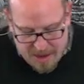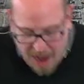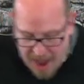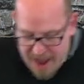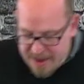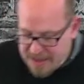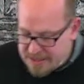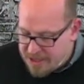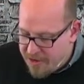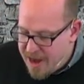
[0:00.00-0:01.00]
God
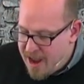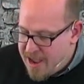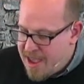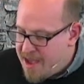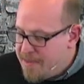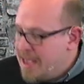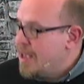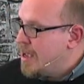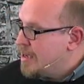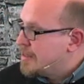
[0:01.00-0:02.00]
is the great I am.
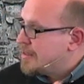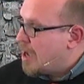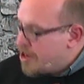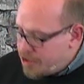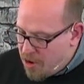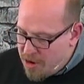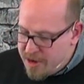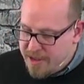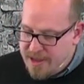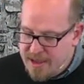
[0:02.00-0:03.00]
He is
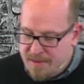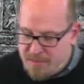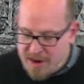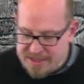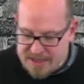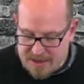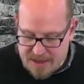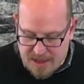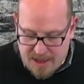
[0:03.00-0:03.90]
eternally present.